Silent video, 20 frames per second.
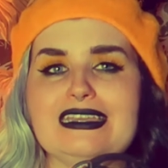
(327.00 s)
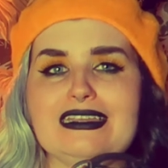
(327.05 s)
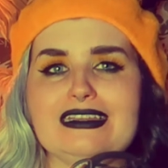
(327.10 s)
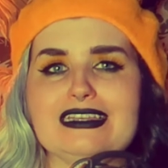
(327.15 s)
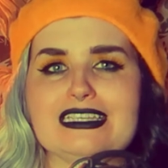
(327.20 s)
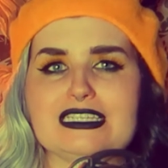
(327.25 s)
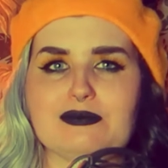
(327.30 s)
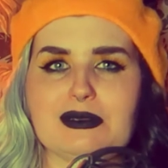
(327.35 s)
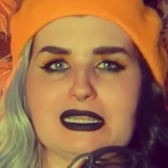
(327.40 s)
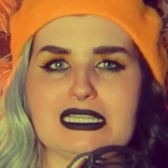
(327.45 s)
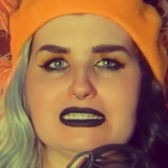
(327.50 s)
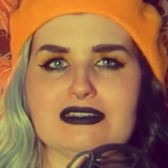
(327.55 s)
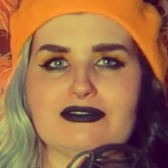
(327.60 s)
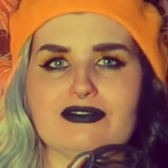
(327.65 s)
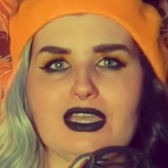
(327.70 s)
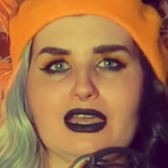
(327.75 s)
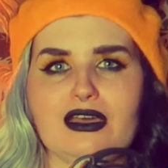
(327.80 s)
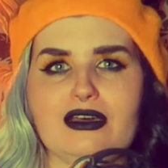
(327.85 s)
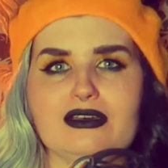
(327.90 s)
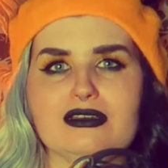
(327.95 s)
and expensive
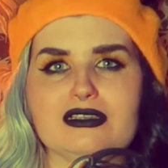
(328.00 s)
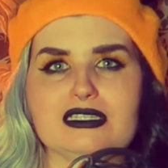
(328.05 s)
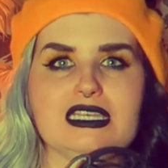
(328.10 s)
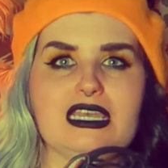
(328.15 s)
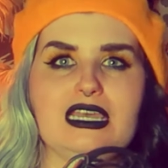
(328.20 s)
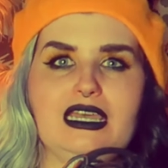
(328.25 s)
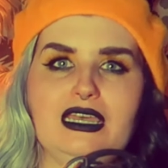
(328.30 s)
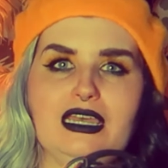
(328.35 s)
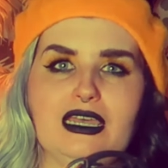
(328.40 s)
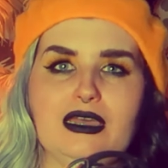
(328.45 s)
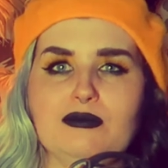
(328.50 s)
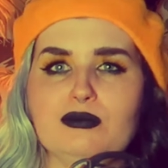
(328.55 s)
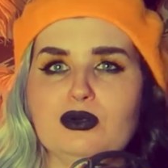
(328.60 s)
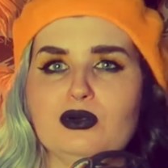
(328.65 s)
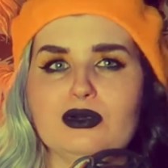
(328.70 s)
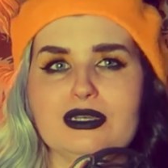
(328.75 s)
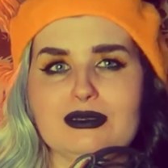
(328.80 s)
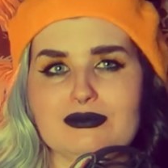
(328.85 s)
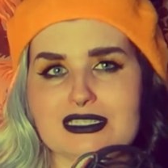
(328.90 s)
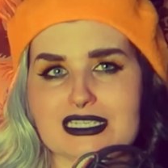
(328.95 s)
cars and
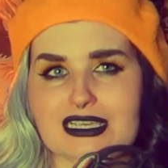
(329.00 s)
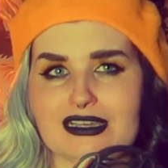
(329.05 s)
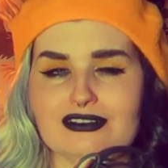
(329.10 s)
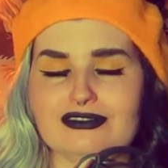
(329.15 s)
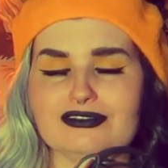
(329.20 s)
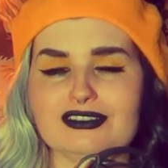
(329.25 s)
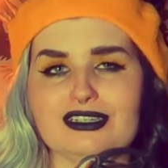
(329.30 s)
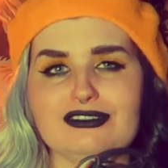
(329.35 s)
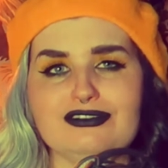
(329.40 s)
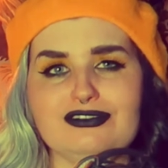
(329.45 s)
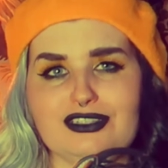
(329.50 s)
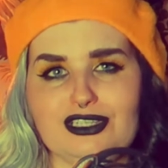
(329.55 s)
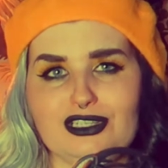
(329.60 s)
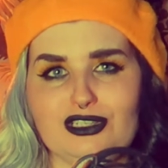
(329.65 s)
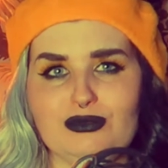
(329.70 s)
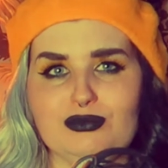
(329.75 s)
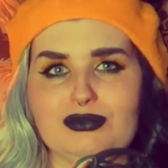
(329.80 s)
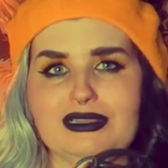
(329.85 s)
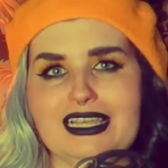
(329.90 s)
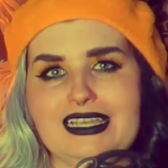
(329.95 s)
bought himself a
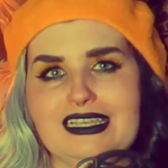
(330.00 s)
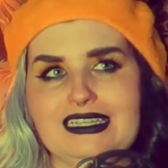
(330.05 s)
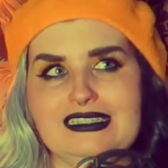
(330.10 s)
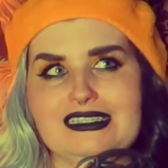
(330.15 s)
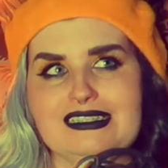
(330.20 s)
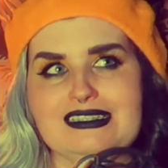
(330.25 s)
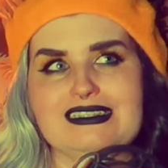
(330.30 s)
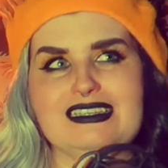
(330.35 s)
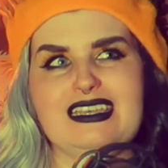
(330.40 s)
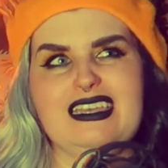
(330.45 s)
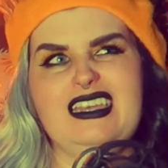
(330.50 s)
few planes,